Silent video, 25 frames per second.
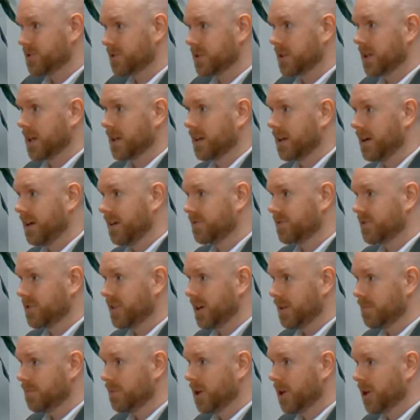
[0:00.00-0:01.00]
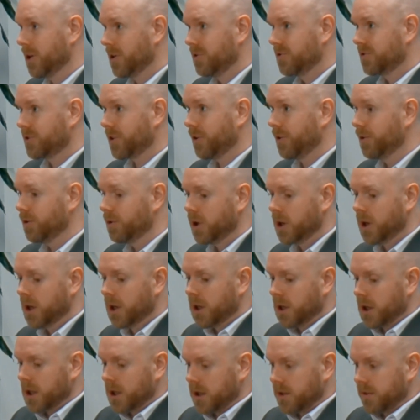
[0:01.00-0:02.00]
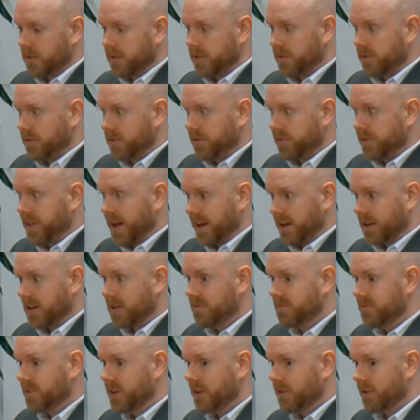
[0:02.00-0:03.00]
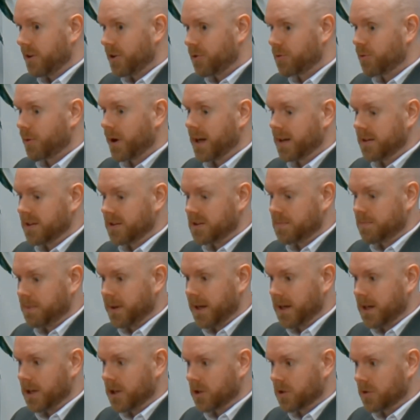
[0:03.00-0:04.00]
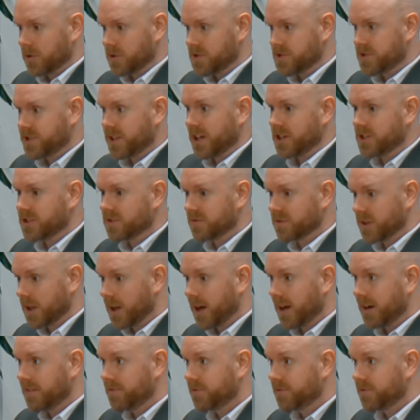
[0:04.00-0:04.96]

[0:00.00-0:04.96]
their lifetime. Yeah. So that can vary greatly depending on the stage of life